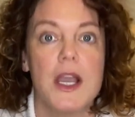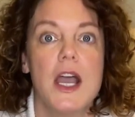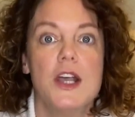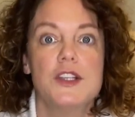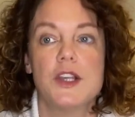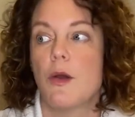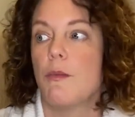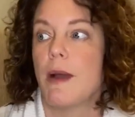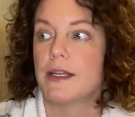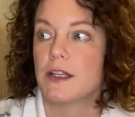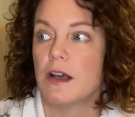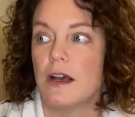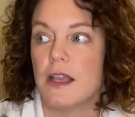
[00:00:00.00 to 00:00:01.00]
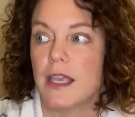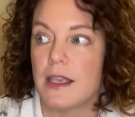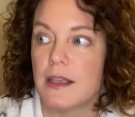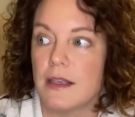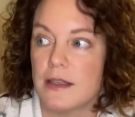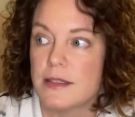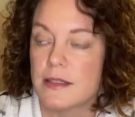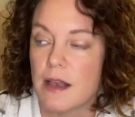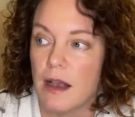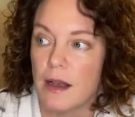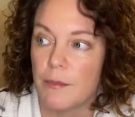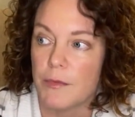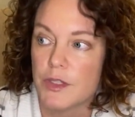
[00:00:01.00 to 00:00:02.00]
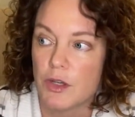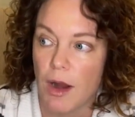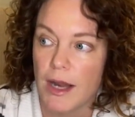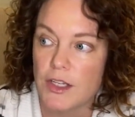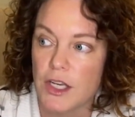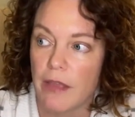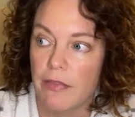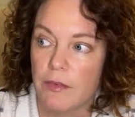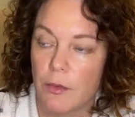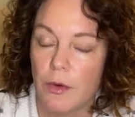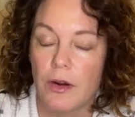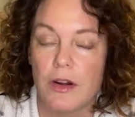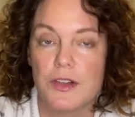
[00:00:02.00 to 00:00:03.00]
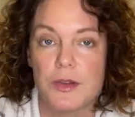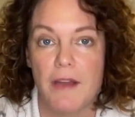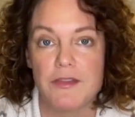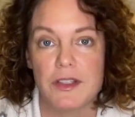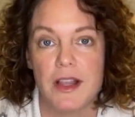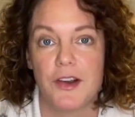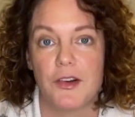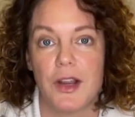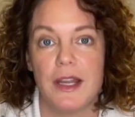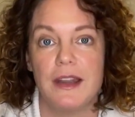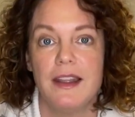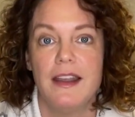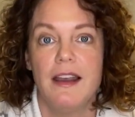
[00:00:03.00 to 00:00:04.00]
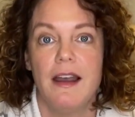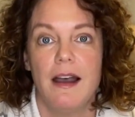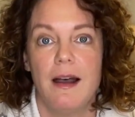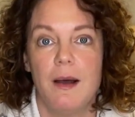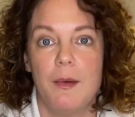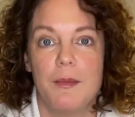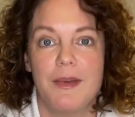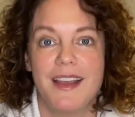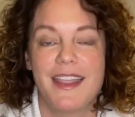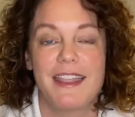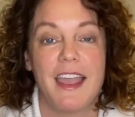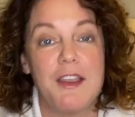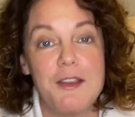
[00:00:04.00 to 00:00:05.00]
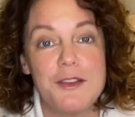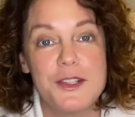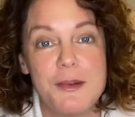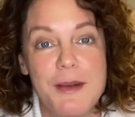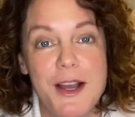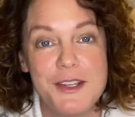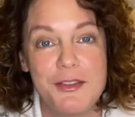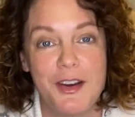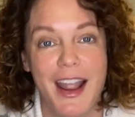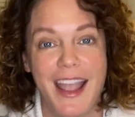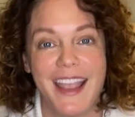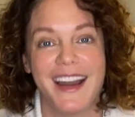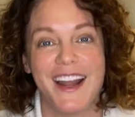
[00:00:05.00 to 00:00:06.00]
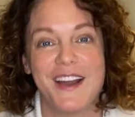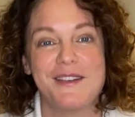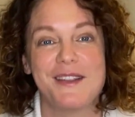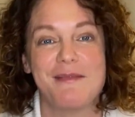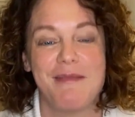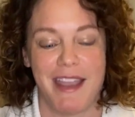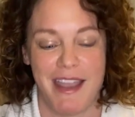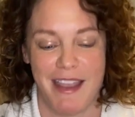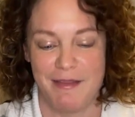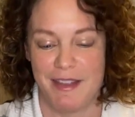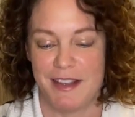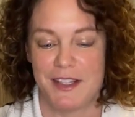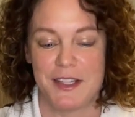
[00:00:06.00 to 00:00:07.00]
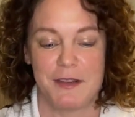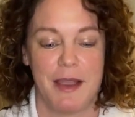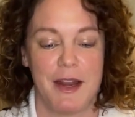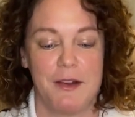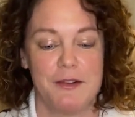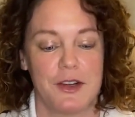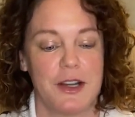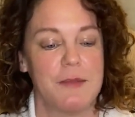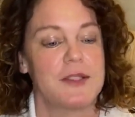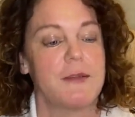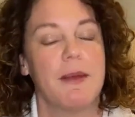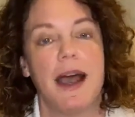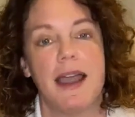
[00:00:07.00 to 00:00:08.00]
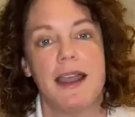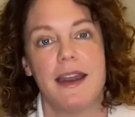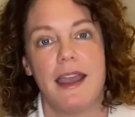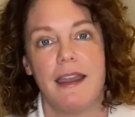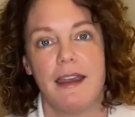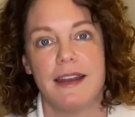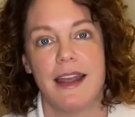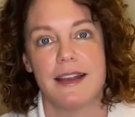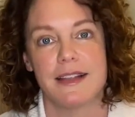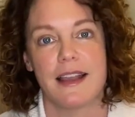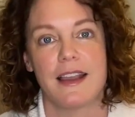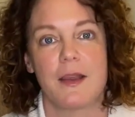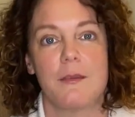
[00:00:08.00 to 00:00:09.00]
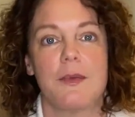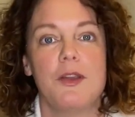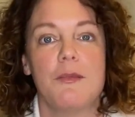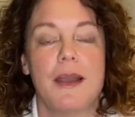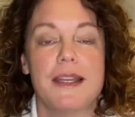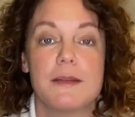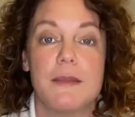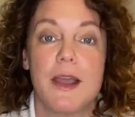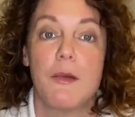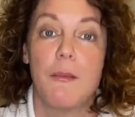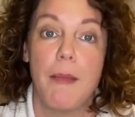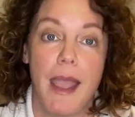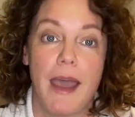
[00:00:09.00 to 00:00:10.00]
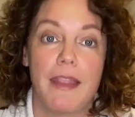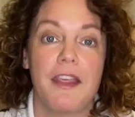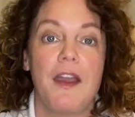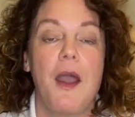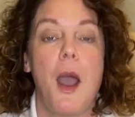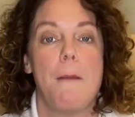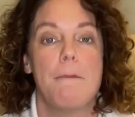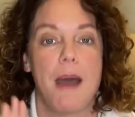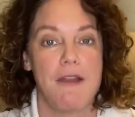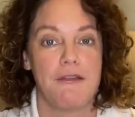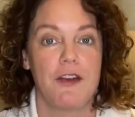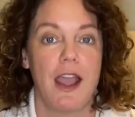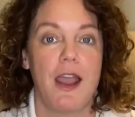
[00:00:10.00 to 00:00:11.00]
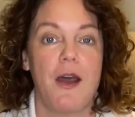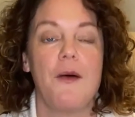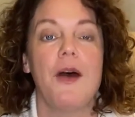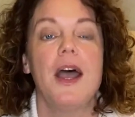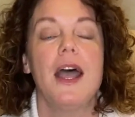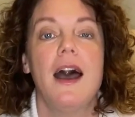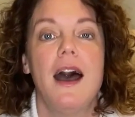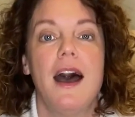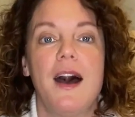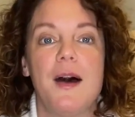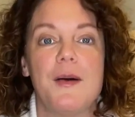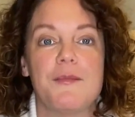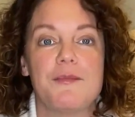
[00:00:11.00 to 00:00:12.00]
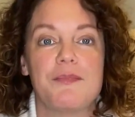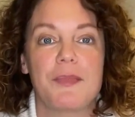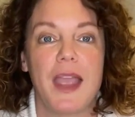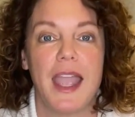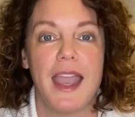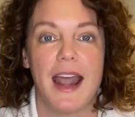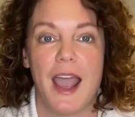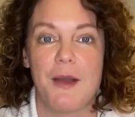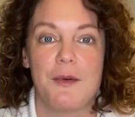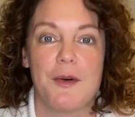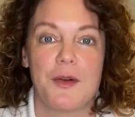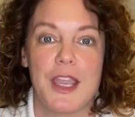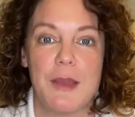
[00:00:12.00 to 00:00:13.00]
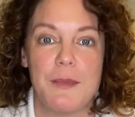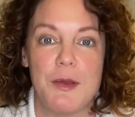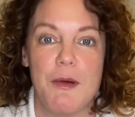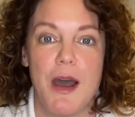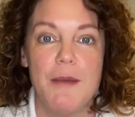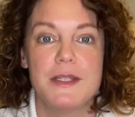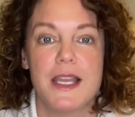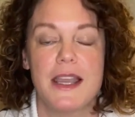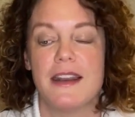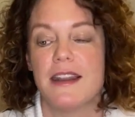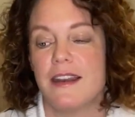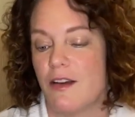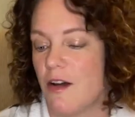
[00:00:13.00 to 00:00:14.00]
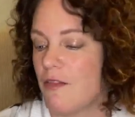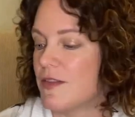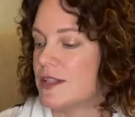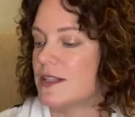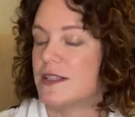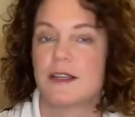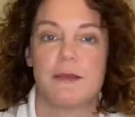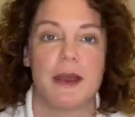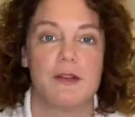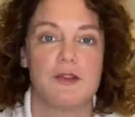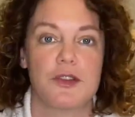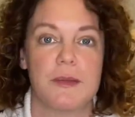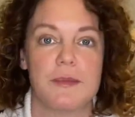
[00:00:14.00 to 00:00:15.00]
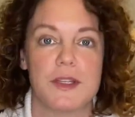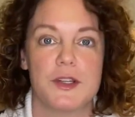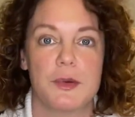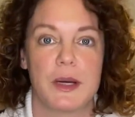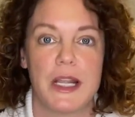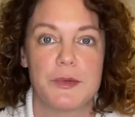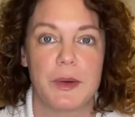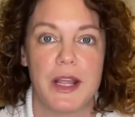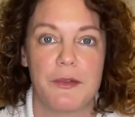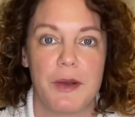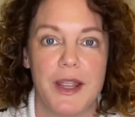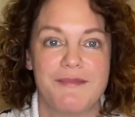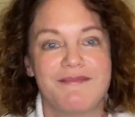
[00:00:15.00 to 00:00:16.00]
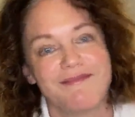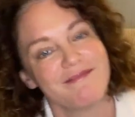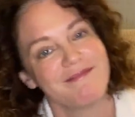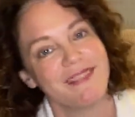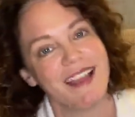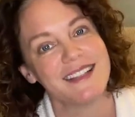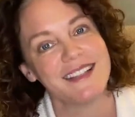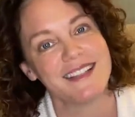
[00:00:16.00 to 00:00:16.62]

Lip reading: So my dog is scratching at the door, so I have to let her in. Thank you so much for hanging out with me in these tomato dreams of mine, and as I compute my tomato math. Bye for now, and I will keep you updated on these tomato dreams in 2023. Thanks.